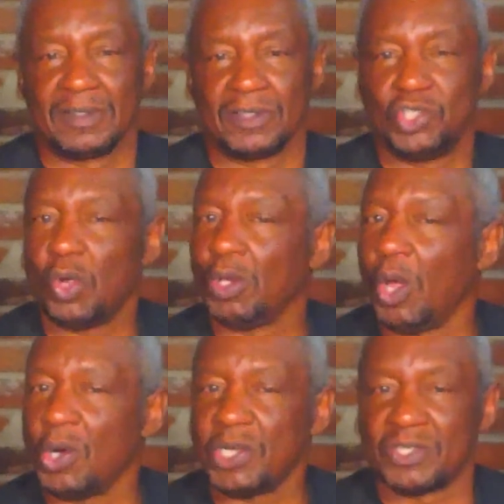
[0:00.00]
your
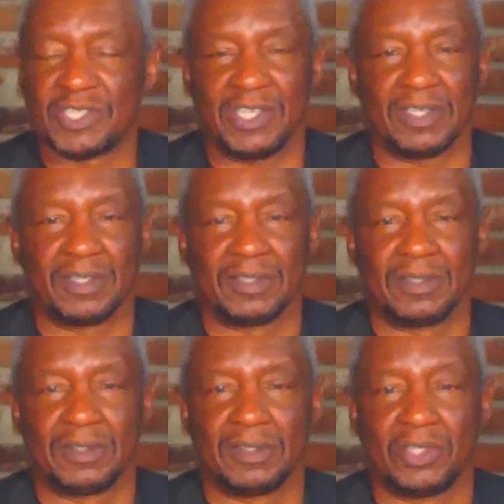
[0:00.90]
loyalty
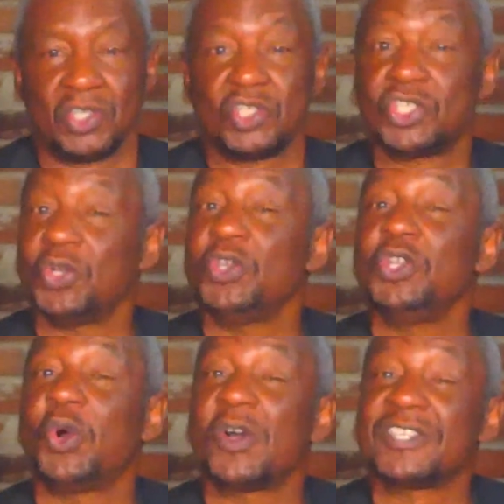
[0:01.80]
to
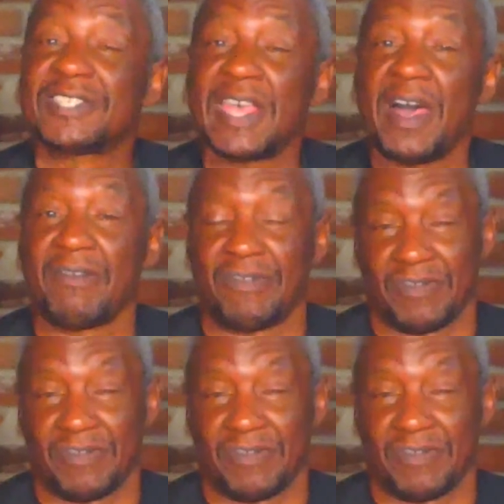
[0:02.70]
yourself.